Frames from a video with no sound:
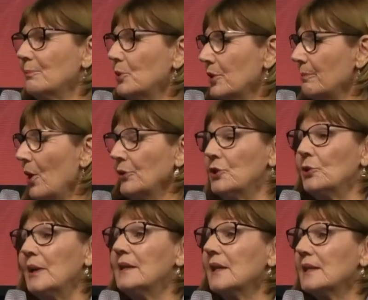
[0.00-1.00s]
put upon
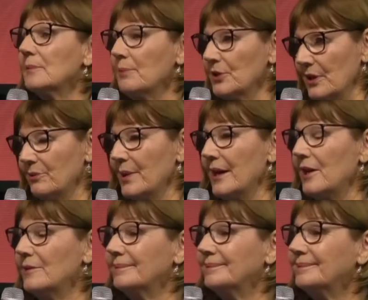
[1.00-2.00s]
you in the spirit
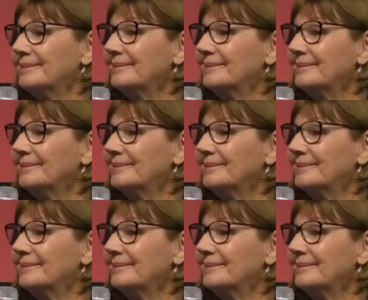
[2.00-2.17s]
realm.